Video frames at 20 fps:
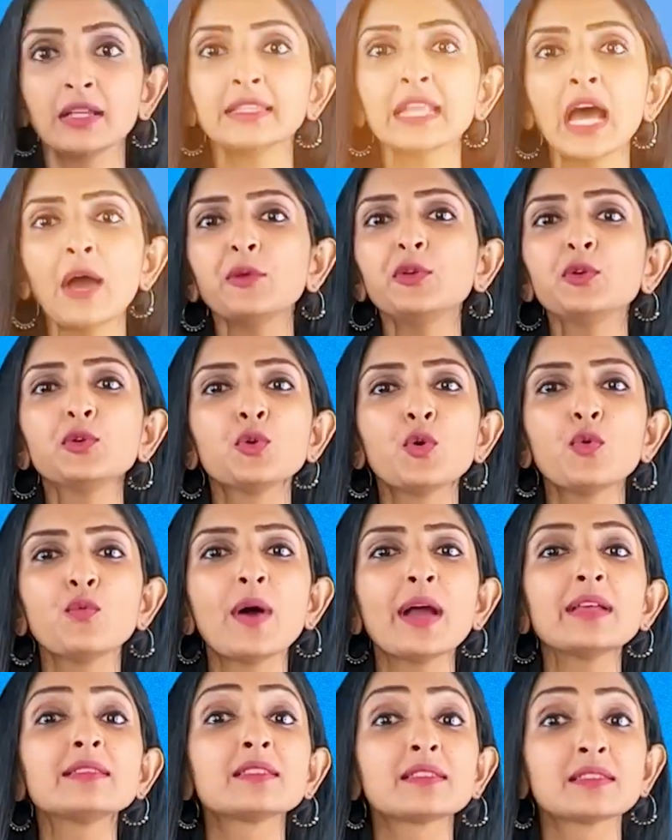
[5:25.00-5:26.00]
Now you know
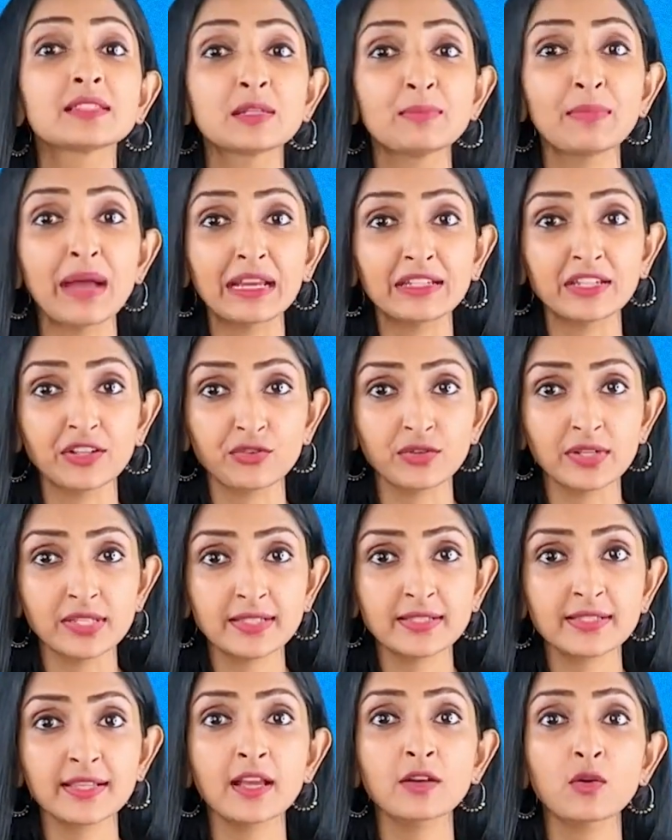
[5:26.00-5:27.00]
why systematic
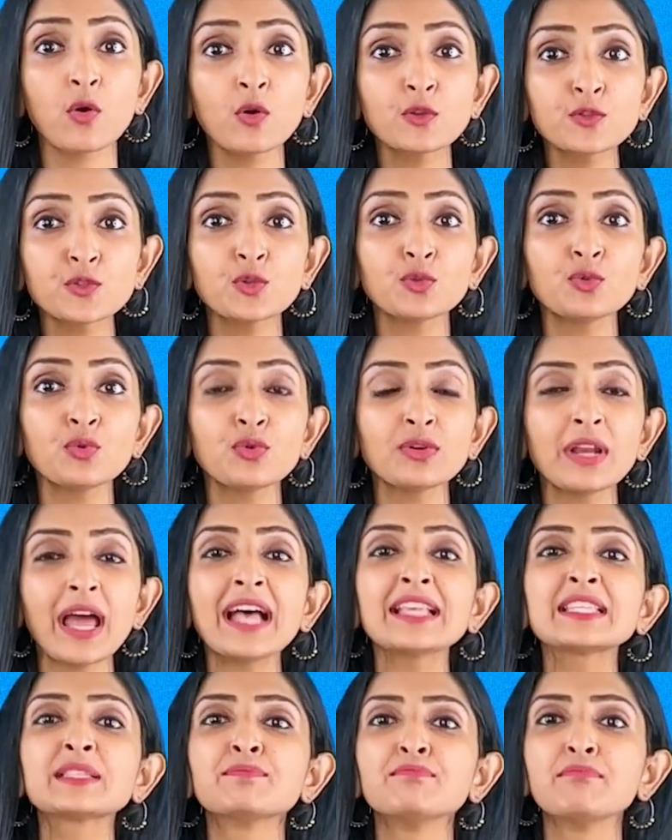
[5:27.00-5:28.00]
risks are also known
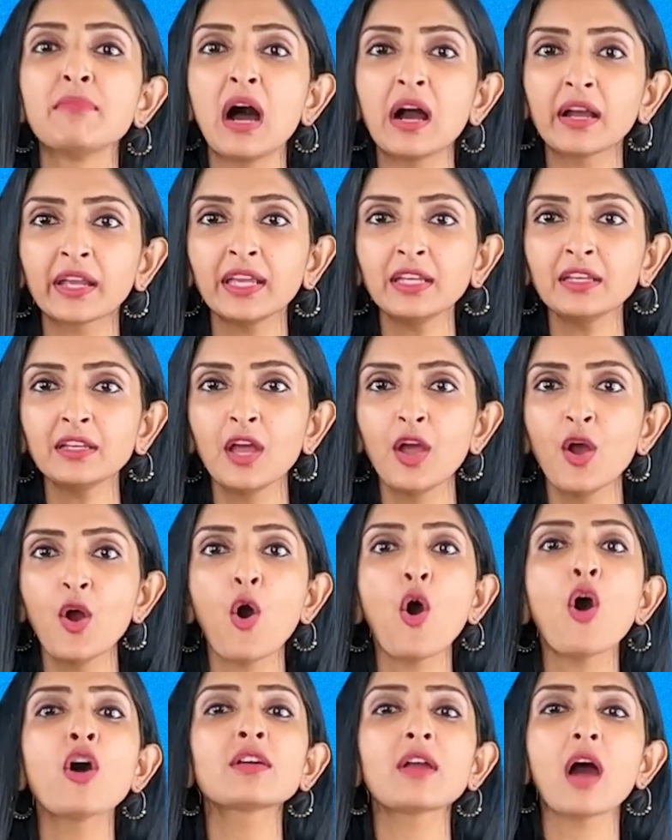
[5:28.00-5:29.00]
as market
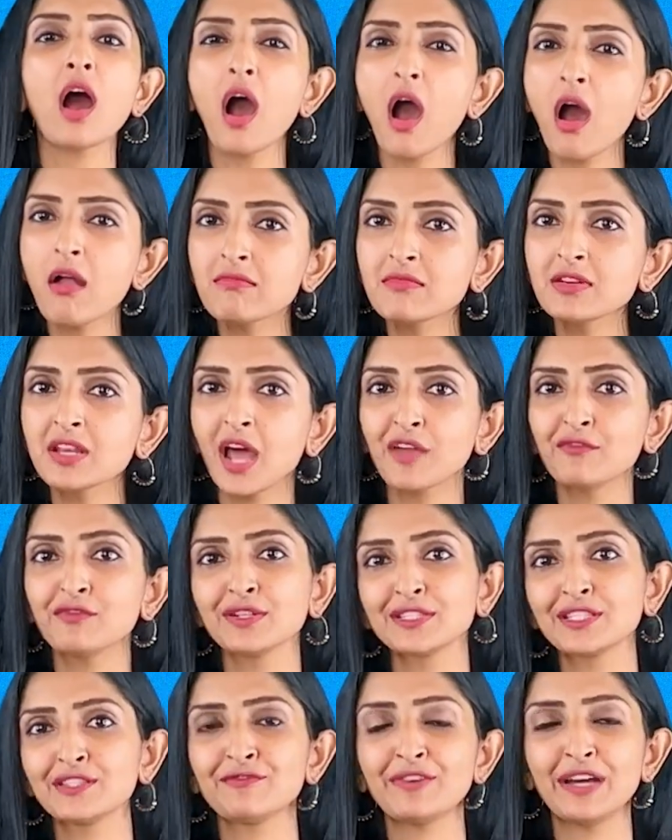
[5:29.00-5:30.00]
or
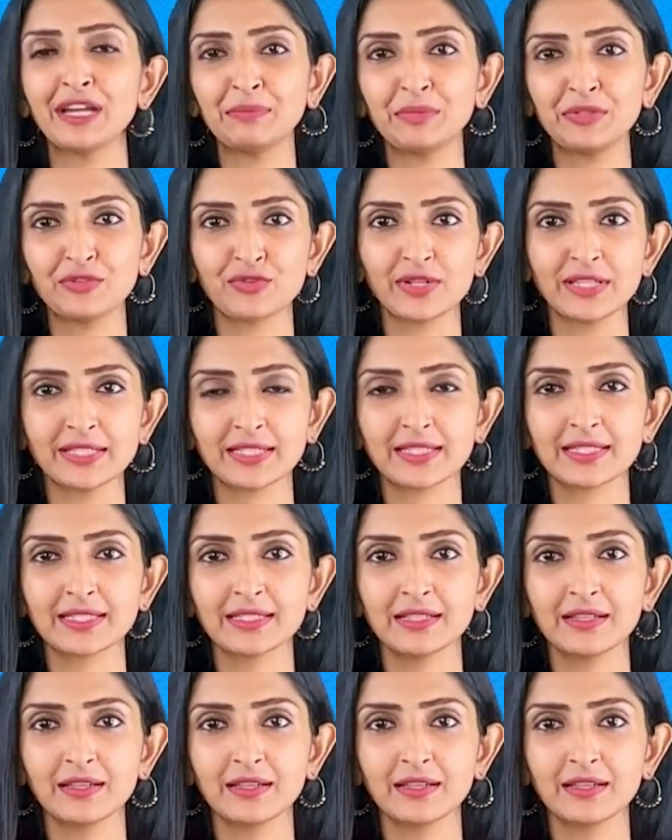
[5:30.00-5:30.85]
undiversifiable risks.